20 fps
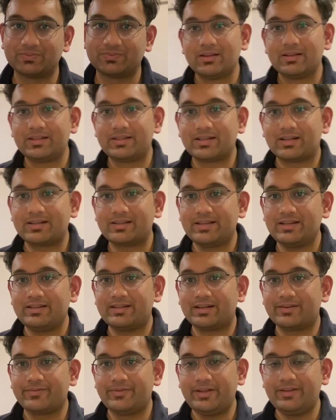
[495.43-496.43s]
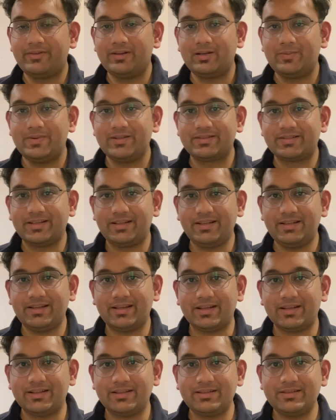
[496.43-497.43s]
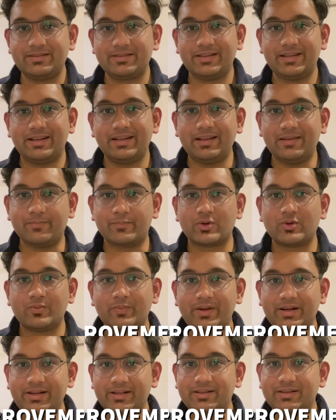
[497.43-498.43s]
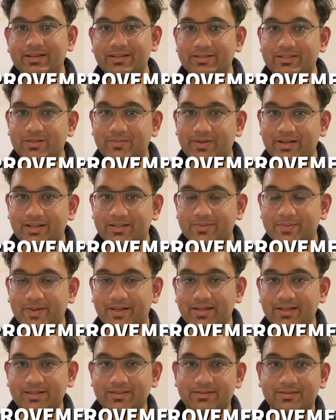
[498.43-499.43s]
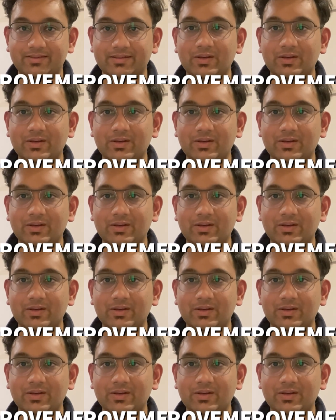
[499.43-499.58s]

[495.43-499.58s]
The third thing that we will be seeing is then improvement in customer experience.